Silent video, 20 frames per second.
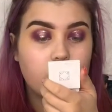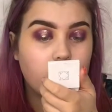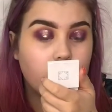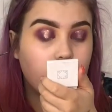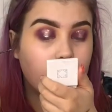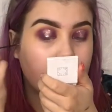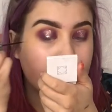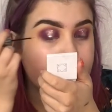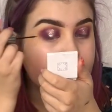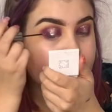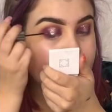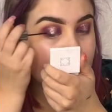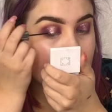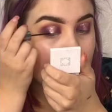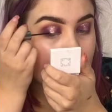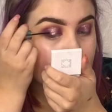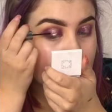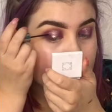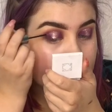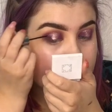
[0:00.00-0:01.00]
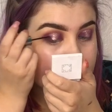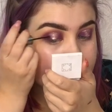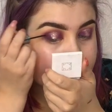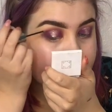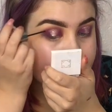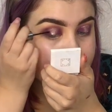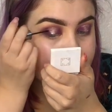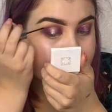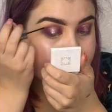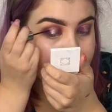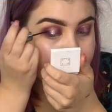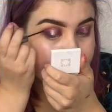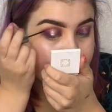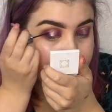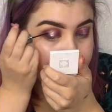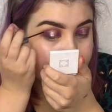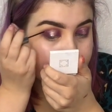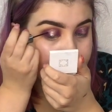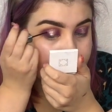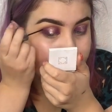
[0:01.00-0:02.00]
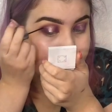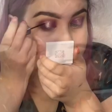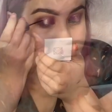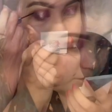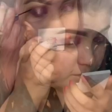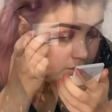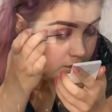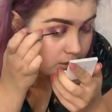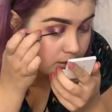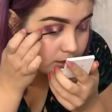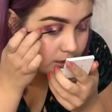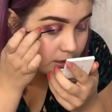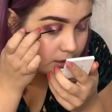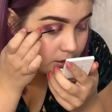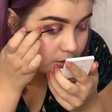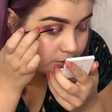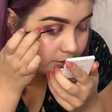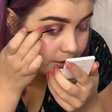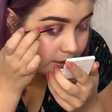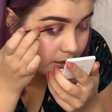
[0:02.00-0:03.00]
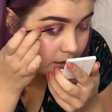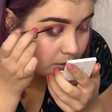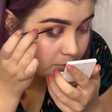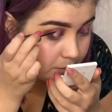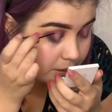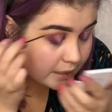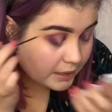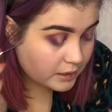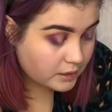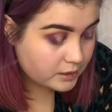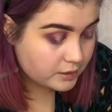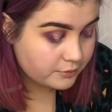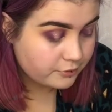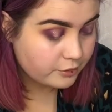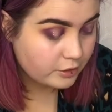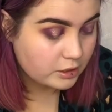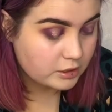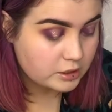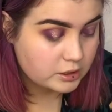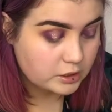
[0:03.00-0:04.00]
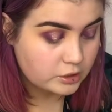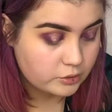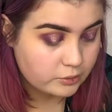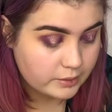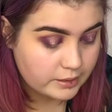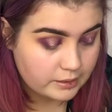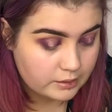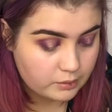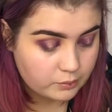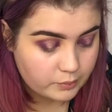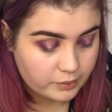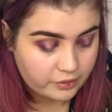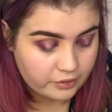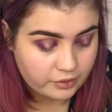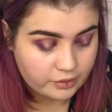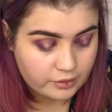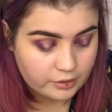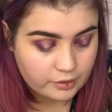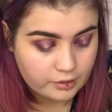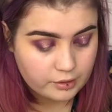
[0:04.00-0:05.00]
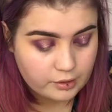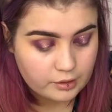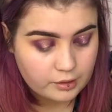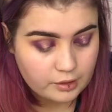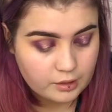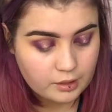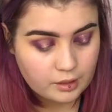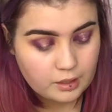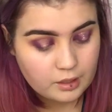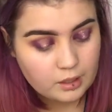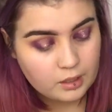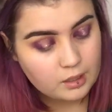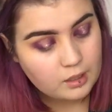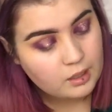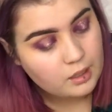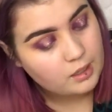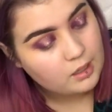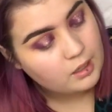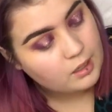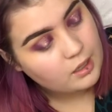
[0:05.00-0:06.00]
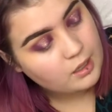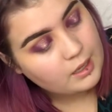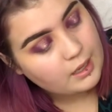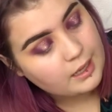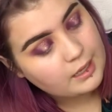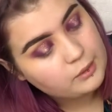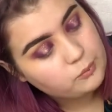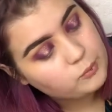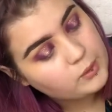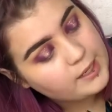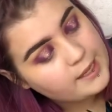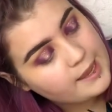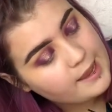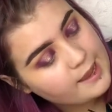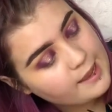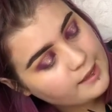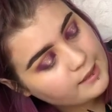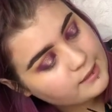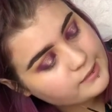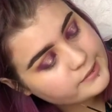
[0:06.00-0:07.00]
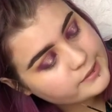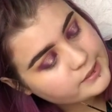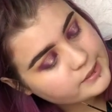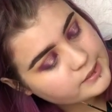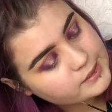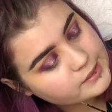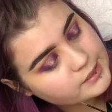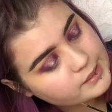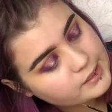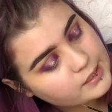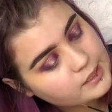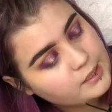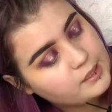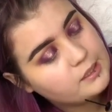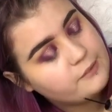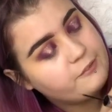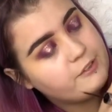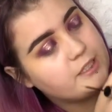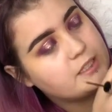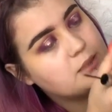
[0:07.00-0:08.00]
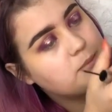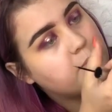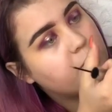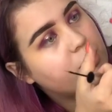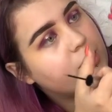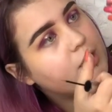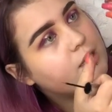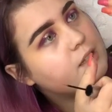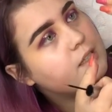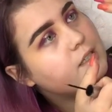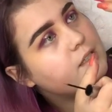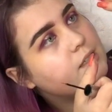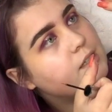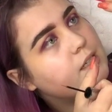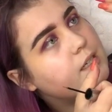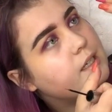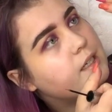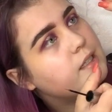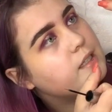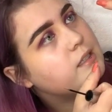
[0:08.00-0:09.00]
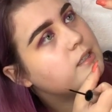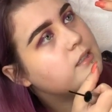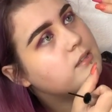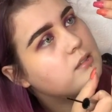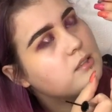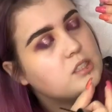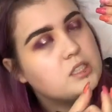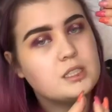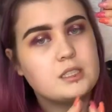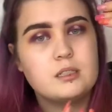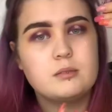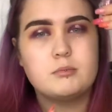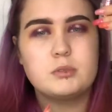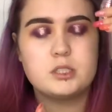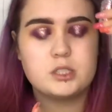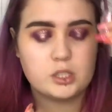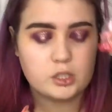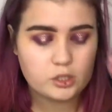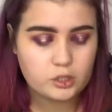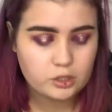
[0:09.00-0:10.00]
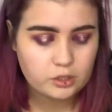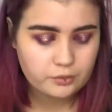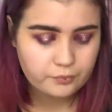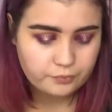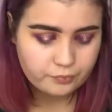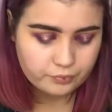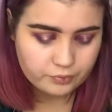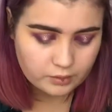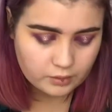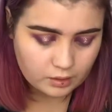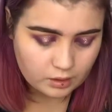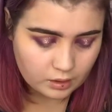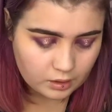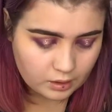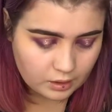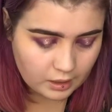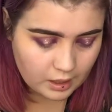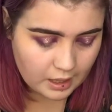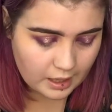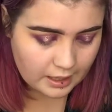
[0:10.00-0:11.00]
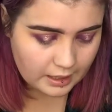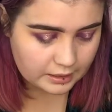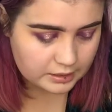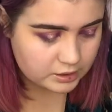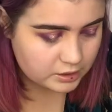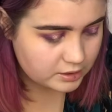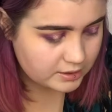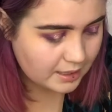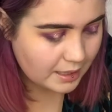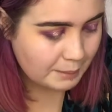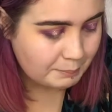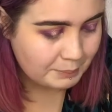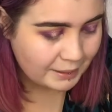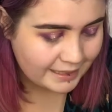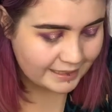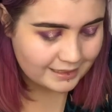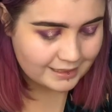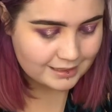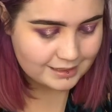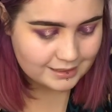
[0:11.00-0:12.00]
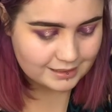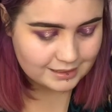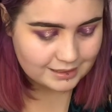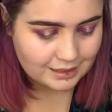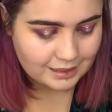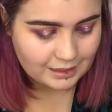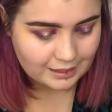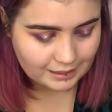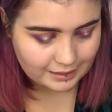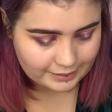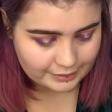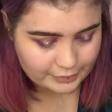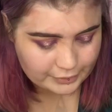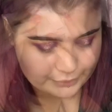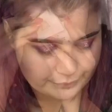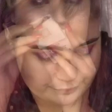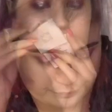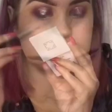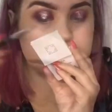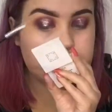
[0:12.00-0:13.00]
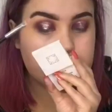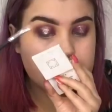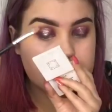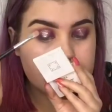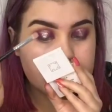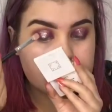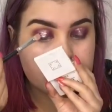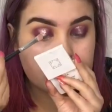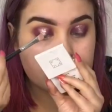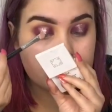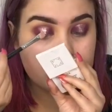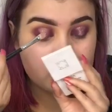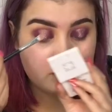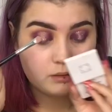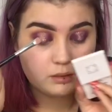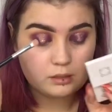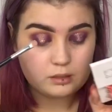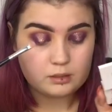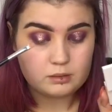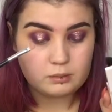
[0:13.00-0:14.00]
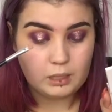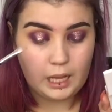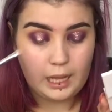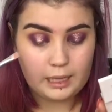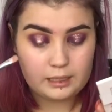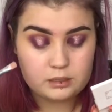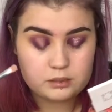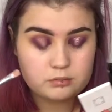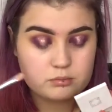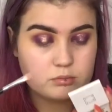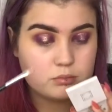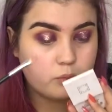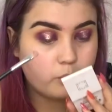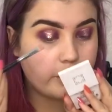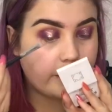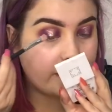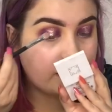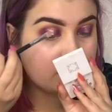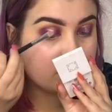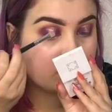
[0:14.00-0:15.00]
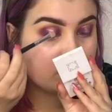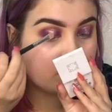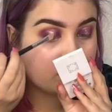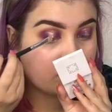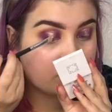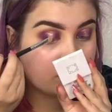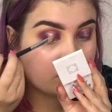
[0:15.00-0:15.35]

where you've cut it. Now this is then creating a base for us to go in with the NYX Face and Body Glitter in the shade number 2. It's just a pink glitter. While that's still wet,